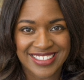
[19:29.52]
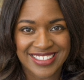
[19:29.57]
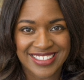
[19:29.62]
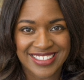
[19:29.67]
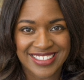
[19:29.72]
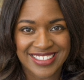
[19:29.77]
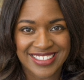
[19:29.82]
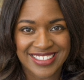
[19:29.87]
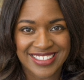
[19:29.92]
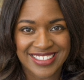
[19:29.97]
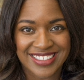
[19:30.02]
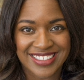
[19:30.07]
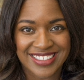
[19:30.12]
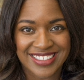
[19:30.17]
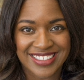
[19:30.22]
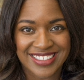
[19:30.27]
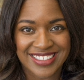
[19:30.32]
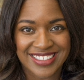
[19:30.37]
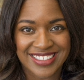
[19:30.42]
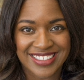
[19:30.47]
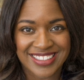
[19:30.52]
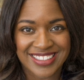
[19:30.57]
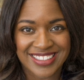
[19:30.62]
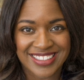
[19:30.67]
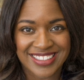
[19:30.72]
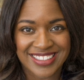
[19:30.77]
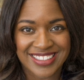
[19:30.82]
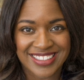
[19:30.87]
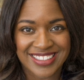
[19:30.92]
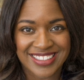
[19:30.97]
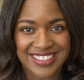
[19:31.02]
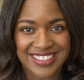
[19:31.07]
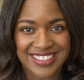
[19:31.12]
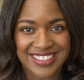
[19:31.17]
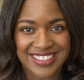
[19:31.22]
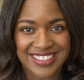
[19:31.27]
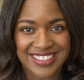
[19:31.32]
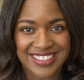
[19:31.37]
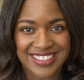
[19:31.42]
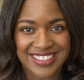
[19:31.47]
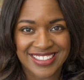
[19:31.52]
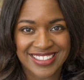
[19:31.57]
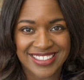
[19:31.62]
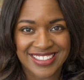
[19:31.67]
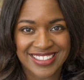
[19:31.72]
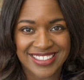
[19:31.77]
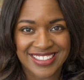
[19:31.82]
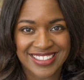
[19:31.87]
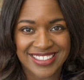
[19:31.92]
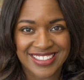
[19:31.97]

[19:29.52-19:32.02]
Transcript: The face doesn't move, so there is nothing to read.